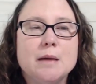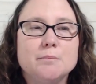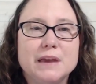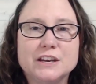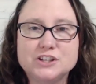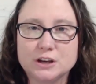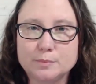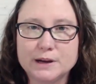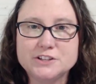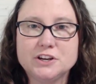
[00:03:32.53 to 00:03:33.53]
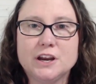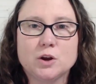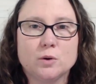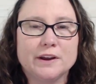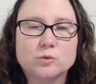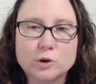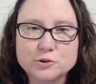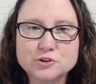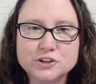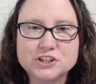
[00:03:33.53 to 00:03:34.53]
managing a budget, going
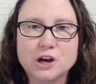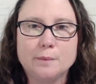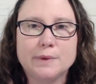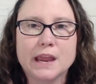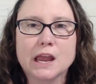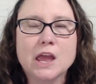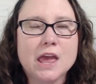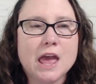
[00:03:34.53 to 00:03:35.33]
grocery shopping,